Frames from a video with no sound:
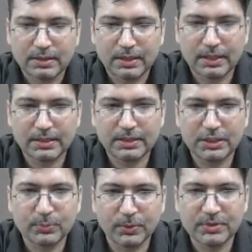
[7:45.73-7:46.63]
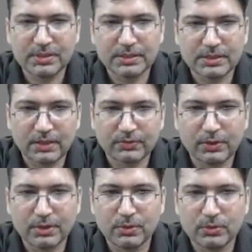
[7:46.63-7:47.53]
and these permissions are for
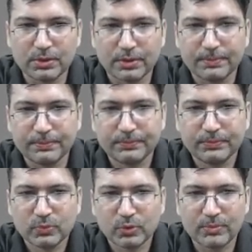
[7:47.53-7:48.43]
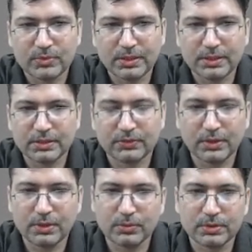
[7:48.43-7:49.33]
user. So I'm saying this is for
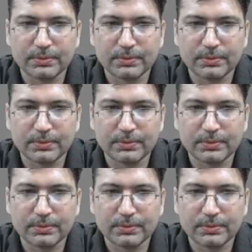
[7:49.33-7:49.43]
user.